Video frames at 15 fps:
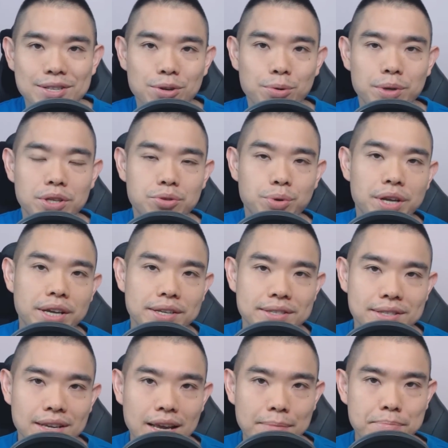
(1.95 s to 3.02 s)
So in
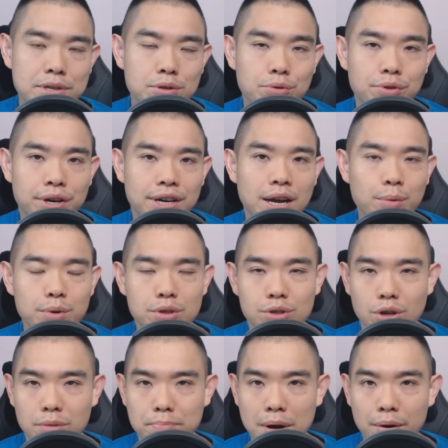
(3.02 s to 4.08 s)
today's episode, right, I want to
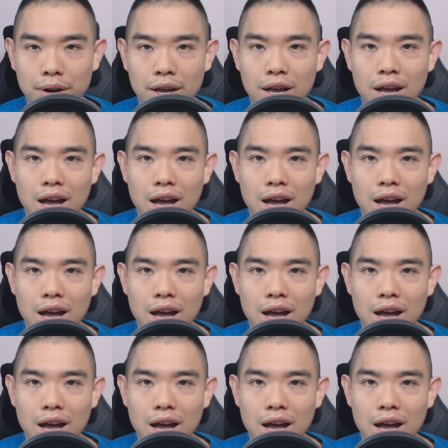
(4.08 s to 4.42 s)
talk about